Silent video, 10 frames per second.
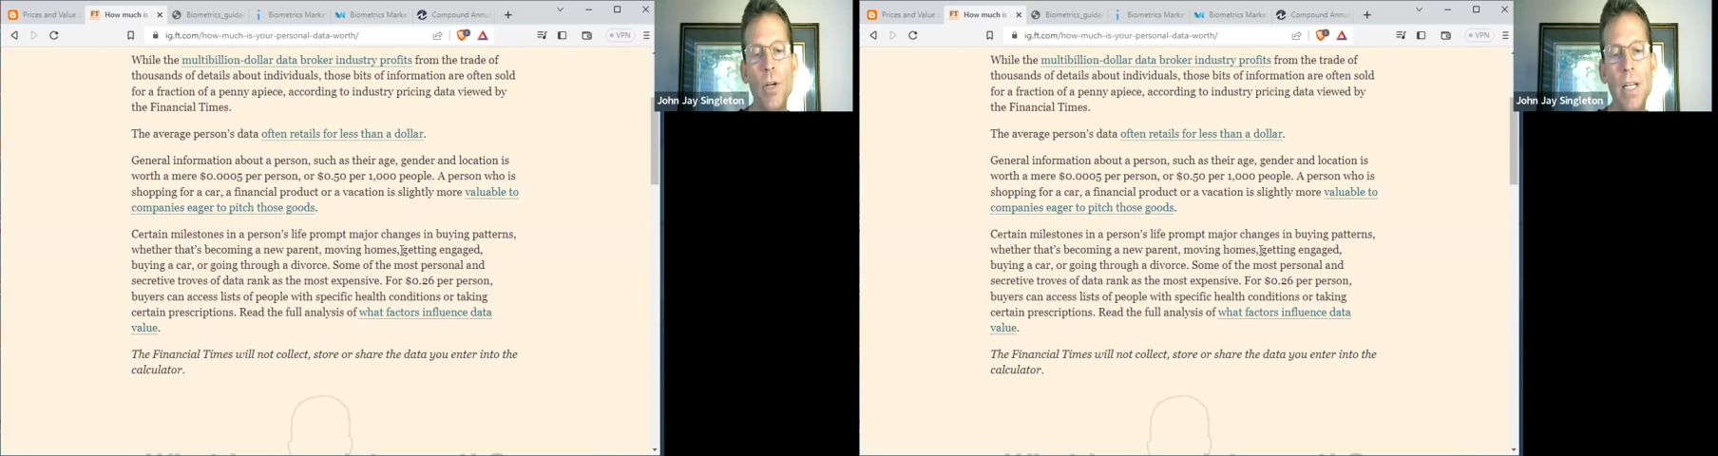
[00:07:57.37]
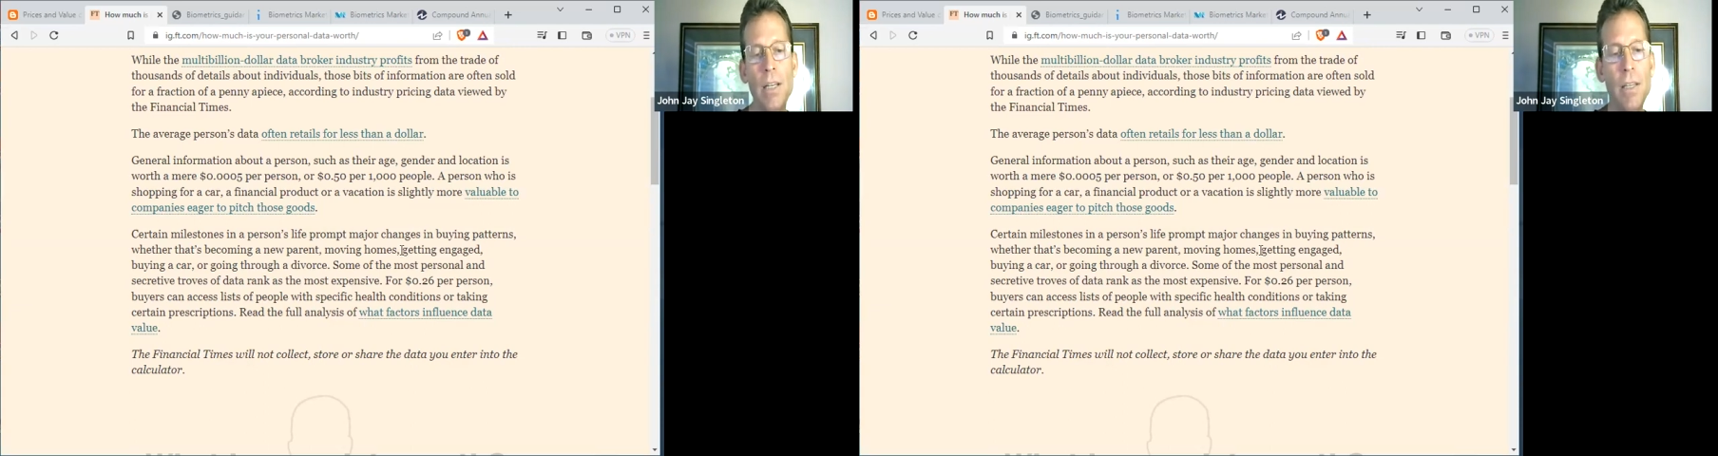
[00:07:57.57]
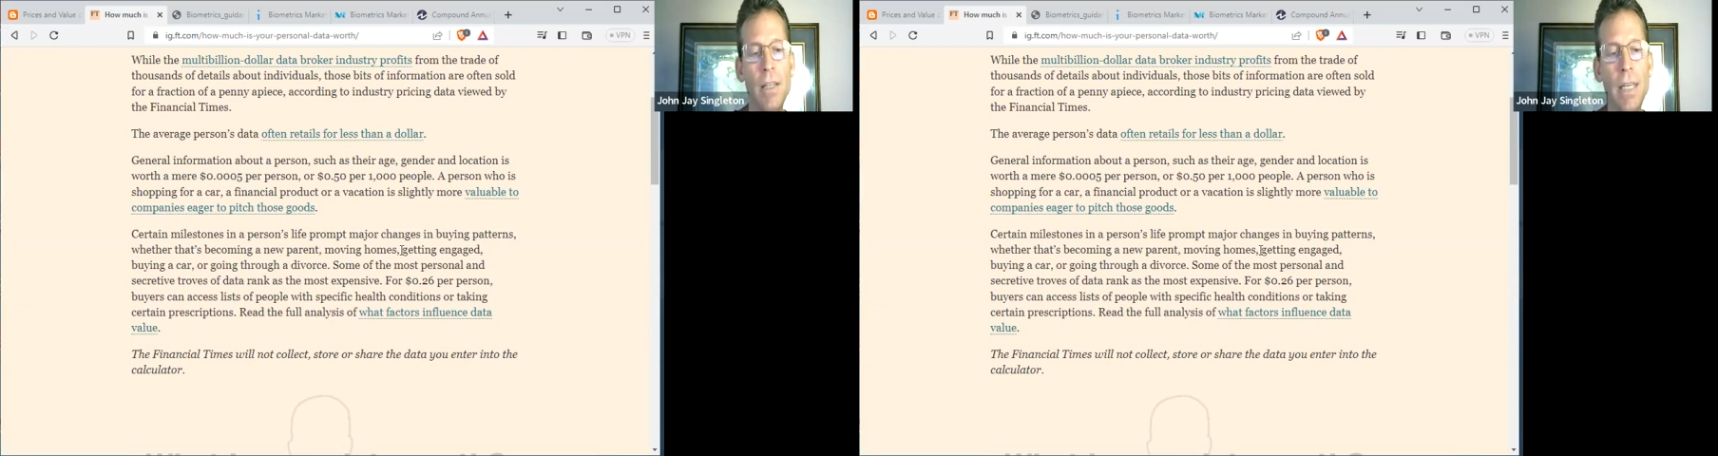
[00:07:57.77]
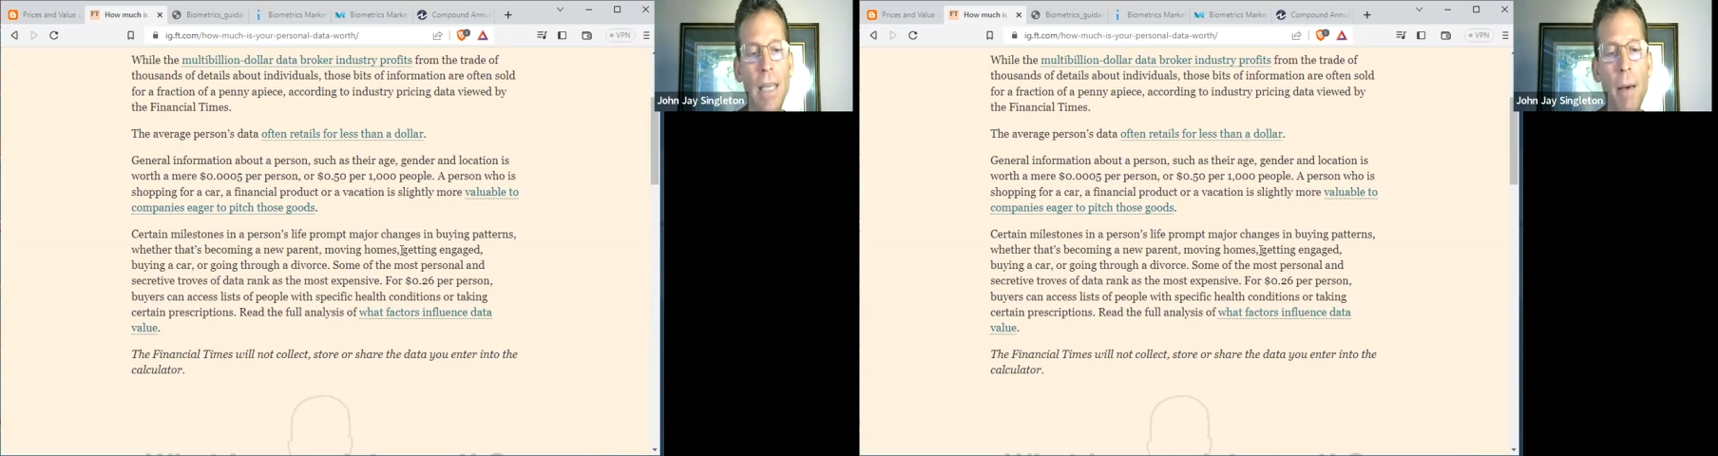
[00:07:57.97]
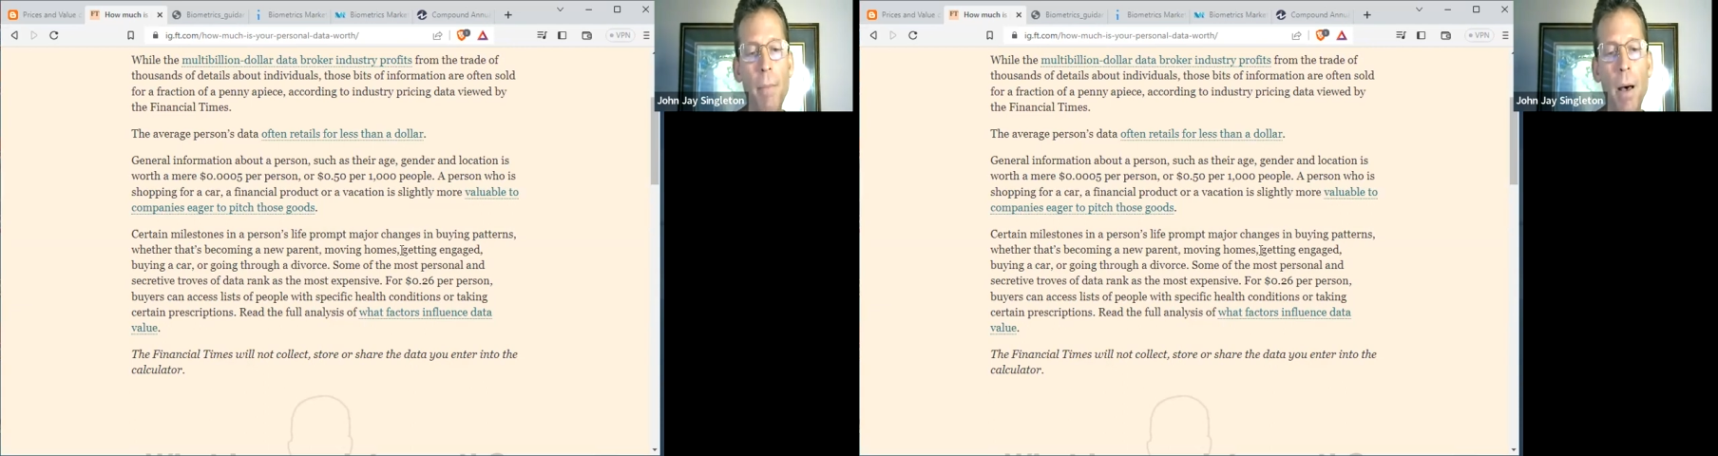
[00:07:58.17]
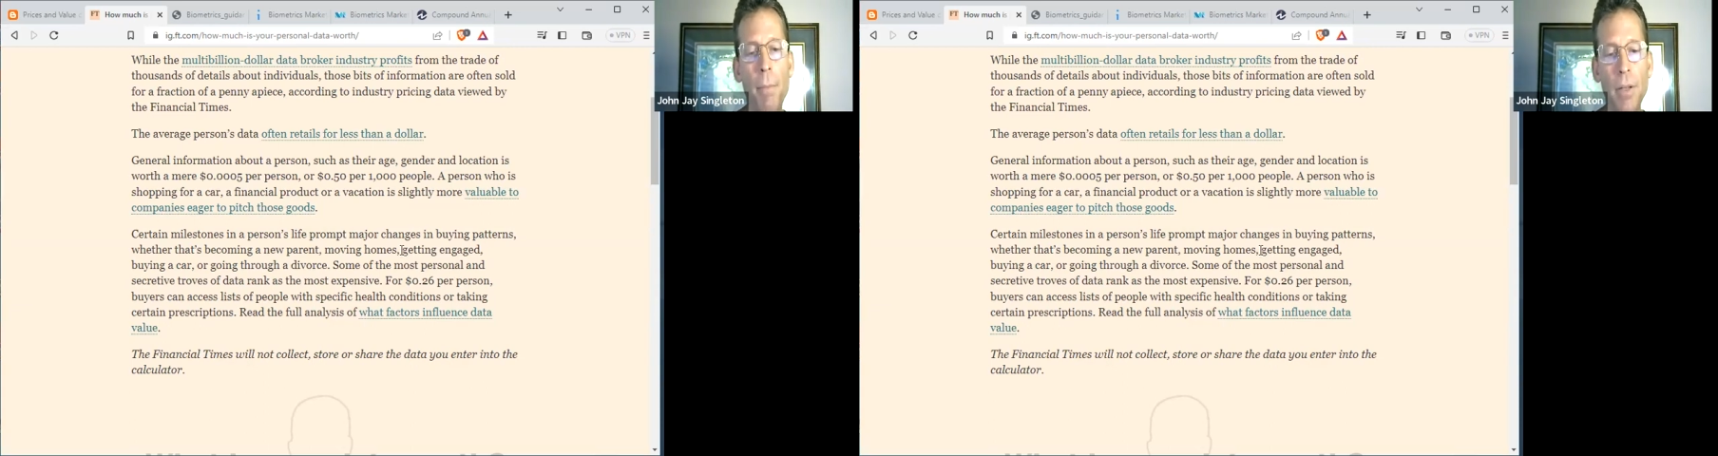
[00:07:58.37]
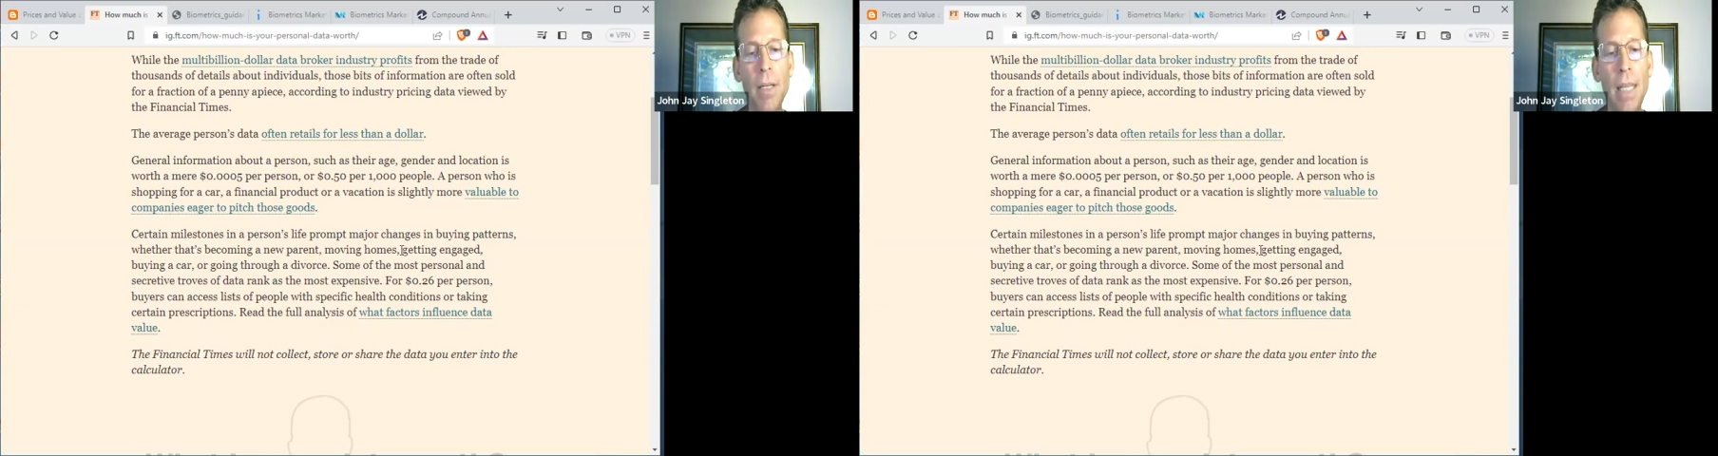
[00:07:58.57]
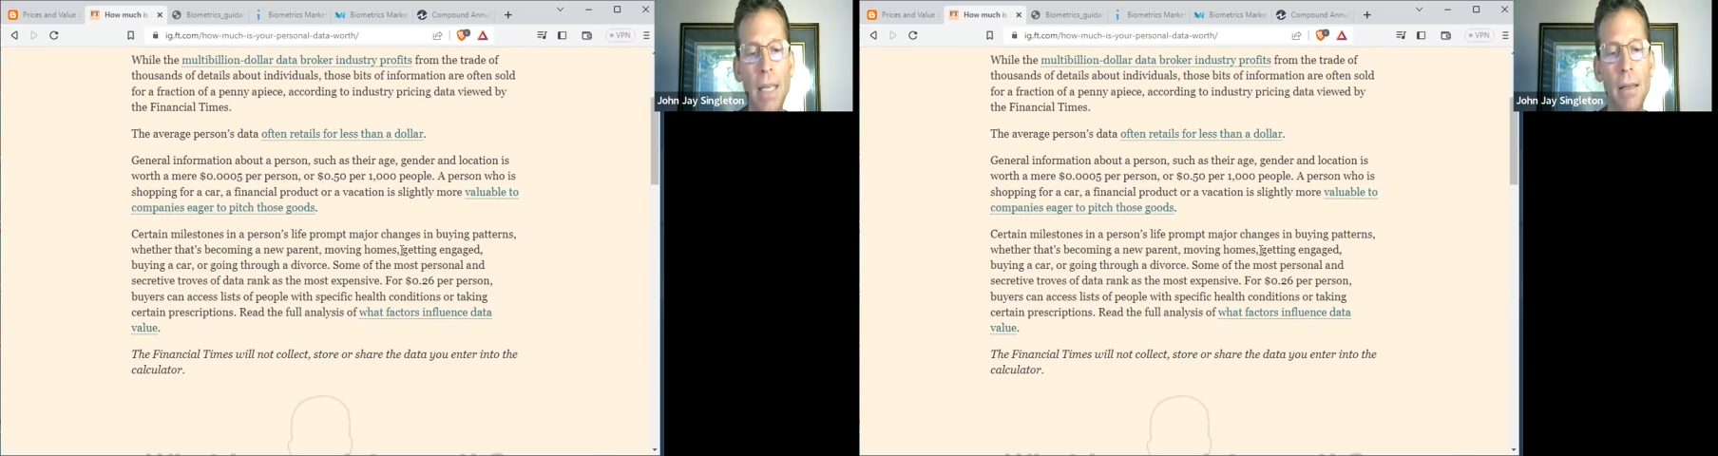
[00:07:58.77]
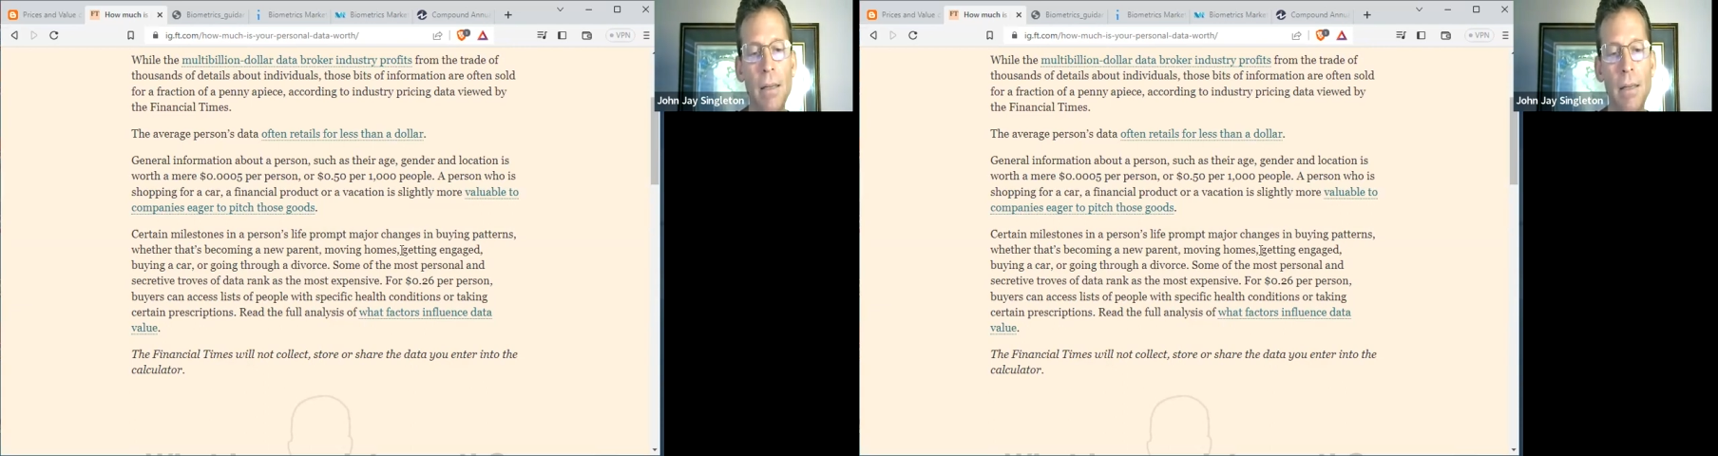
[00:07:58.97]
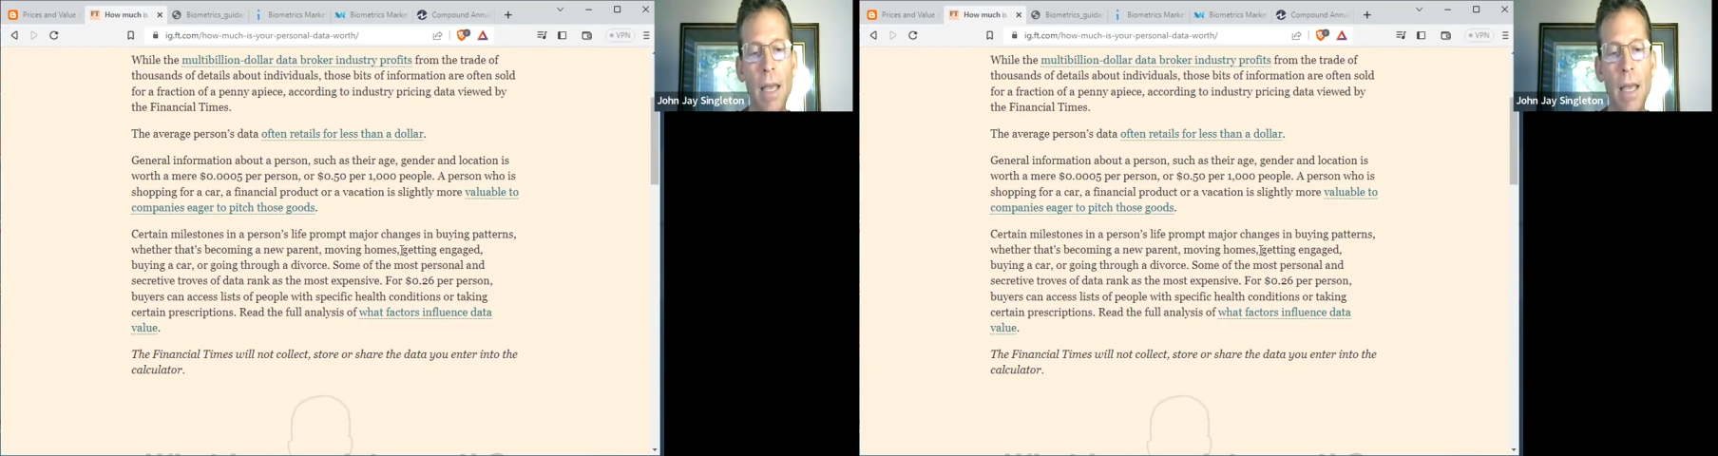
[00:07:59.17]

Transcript: put into the ability